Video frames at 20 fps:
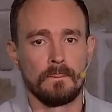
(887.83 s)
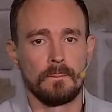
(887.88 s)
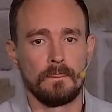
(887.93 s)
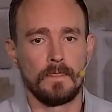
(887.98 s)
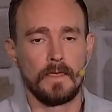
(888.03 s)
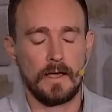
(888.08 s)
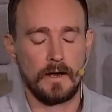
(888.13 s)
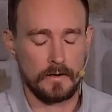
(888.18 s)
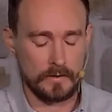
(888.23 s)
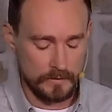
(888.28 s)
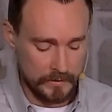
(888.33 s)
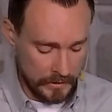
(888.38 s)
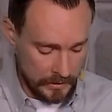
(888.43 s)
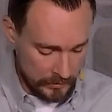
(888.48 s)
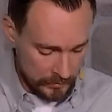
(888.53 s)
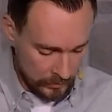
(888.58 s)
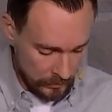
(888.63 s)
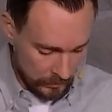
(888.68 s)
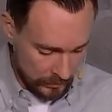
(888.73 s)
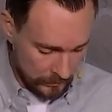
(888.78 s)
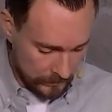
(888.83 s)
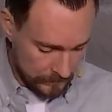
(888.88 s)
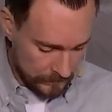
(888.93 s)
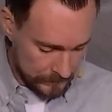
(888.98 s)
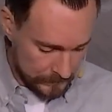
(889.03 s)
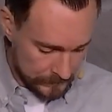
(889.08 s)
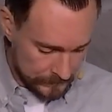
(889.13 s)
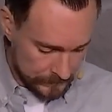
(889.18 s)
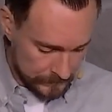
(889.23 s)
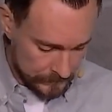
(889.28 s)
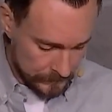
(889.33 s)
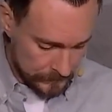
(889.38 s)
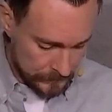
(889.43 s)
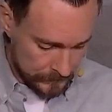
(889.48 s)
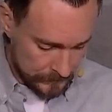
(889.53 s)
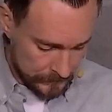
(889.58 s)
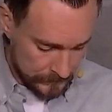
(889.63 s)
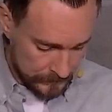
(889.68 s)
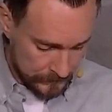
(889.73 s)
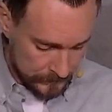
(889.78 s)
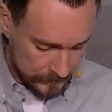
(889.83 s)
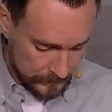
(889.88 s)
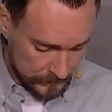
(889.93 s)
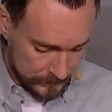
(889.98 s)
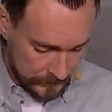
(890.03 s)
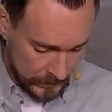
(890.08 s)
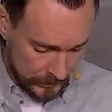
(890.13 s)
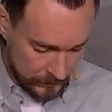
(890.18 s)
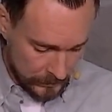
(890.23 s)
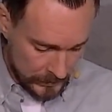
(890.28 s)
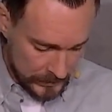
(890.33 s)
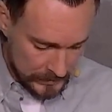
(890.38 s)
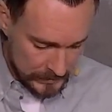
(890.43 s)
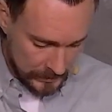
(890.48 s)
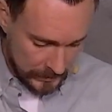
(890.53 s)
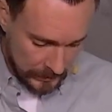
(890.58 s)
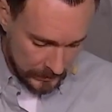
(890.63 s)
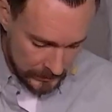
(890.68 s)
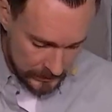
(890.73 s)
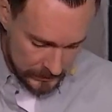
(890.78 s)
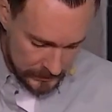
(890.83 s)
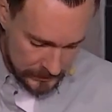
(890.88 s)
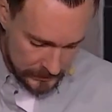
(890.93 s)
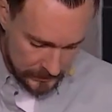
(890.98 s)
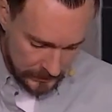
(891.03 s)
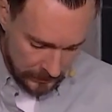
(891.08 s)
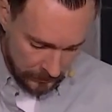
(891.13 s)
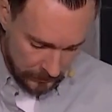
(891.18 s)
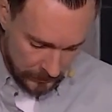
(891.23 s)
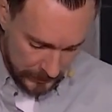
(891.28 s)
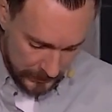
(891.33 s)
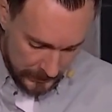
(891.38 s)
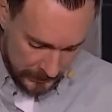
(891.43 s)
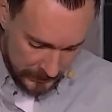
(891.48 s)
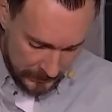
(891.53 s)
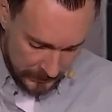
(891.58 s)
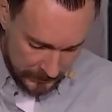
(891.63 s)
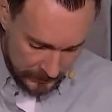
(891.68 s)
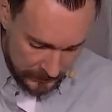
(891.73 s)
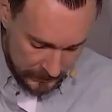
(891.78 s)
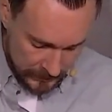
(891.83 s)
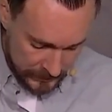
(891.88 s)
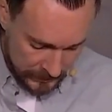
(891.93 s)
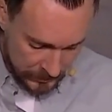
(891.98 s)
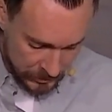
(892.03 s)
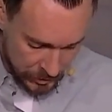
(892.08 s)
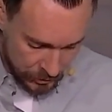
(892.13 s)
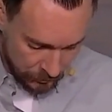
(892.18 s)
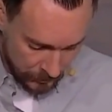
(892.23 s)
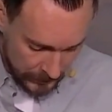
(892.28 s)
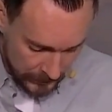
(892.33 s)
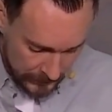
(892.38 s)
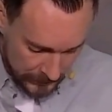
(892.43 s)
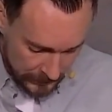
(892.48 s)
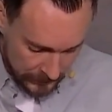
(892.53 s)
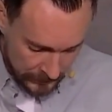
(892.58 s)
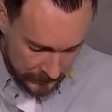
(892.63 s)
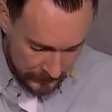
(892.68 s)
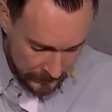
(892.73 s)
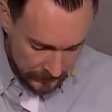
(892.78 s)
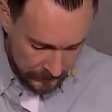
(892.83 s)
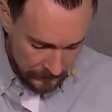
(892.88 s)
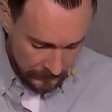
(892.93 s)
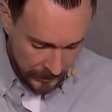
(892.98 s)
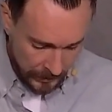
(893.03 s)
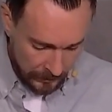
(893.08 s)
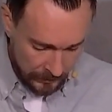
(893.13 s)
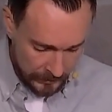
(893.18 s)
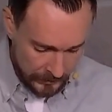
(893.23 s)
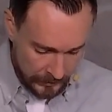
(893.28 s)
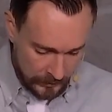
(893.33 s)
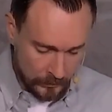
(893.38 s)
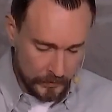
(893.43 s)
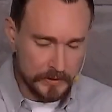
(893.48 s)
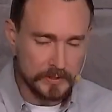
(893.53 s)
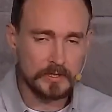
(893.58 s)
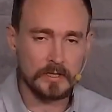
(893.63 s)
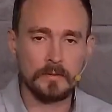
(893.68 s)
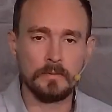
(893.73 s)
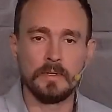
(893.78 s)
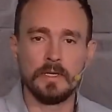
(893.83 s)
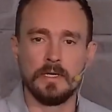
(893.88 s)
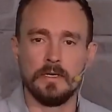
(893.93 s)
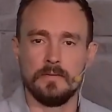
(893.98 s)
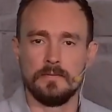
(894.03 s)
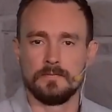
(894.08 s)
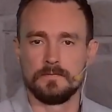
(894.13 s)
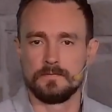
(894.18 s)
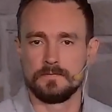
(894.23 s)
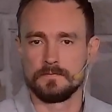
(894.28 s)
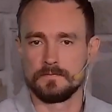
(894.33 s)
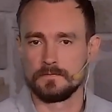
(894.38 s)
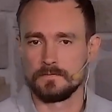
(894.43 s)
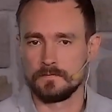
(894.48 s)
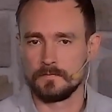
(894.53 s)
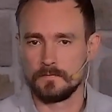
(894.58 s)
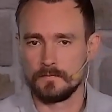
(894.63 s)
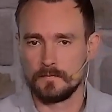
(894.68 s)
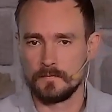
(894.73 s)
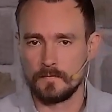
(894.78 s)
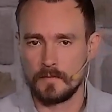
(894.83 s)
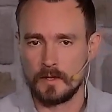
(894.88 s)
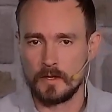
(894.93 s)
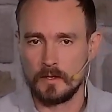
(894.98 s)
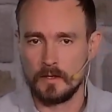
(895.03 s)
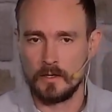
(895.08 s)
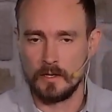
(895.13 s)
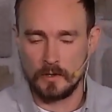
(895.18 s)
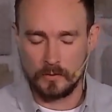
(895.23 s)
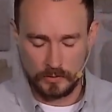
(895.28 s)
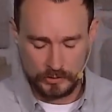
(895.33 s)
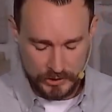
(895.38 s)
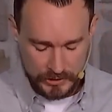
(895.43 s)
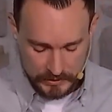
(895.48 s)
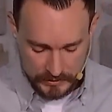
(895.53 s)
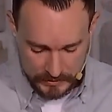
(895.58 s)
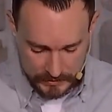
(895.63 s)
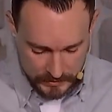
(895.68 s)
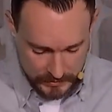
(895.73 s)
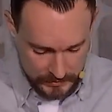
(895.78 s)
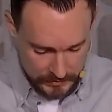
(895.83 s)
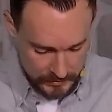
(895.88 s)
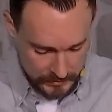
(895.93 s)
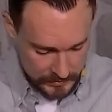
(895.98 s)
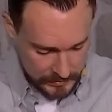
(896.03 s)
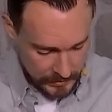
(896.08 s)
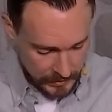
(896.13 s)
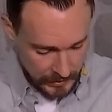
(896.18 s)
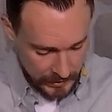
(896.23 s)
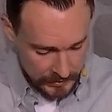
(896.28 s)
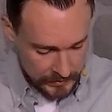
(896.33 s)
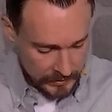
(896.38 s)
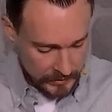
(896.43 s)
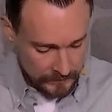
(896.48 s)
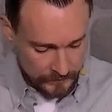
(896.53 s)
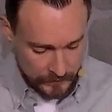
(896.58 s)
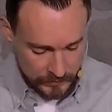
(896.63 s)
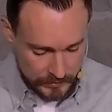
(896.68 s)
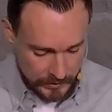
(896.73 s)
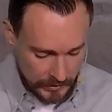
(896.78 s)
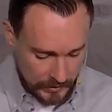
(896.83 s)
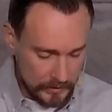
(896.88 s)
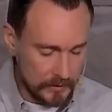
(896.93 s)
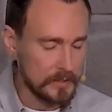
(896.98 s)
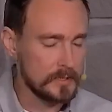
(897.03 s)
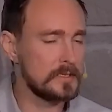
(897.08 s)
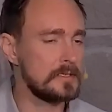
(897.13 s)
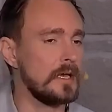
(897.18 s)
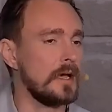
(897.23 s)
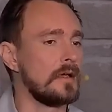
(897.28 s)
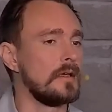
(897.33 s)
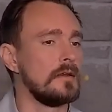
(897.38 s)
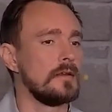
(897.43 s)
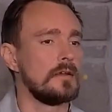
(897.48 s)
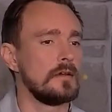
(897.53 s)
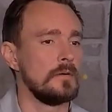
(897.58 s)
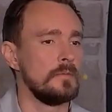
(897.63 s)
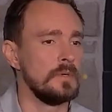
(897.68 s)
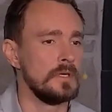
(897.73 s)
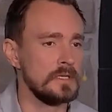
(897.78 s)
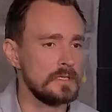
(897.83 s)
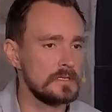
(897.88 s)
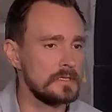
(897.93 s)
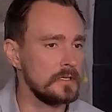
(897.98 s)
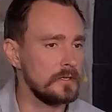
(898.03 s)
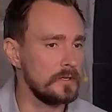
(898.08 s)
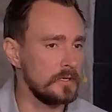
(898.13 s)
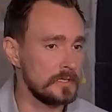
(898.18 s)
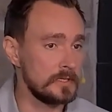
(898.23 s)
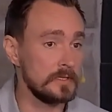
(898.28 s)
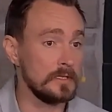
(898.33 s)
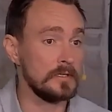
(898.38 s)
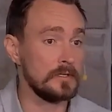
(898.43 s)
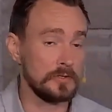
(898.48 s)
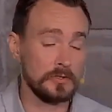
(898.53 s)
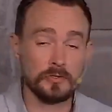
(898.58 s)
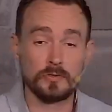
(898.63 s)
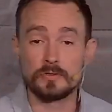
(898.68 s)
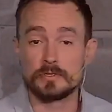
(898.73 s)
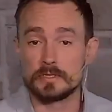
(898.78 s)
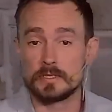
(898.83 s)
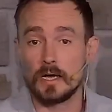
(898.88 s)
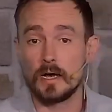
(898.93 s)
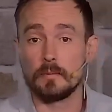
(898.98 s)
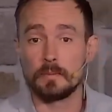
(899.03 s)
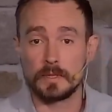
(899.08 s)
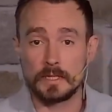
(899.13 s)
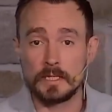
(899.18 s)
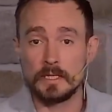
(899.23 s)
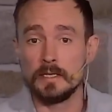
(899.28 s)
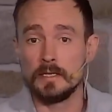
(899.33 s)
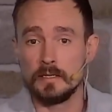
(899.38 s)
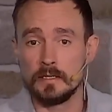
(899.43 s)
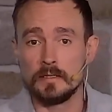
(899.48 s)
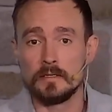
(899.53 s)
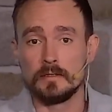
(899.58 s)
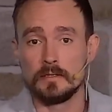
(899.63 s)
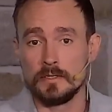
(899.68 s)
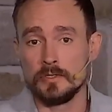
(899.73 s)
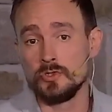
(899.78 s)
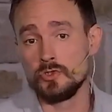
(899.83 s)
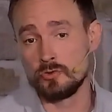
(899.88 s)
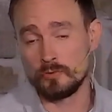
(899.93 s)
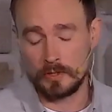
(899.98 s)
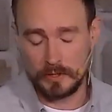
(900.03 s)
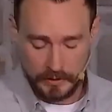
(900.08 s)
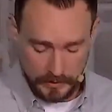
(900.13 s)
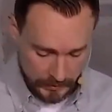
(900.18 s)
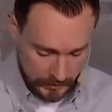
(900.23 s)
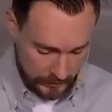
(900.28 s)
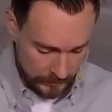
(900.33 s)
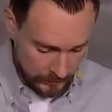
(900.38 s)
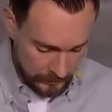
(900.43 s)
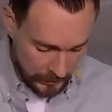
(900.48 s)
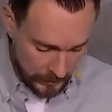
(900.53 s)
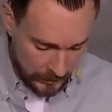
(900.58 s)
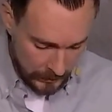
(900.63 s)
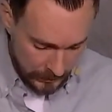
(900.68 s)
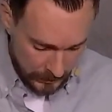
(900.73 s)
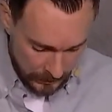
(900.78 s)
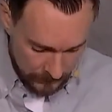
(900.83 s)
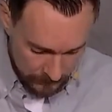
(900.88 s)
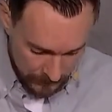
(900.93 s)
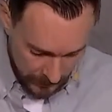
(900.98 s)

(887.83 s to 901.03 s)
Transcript: How did they ignore Him? Well, he says they were eating and drinking and marrying. What's he mean? Well, Jesus isn't saying that if you take his second coming seriously, then you'll stop eating and drinking and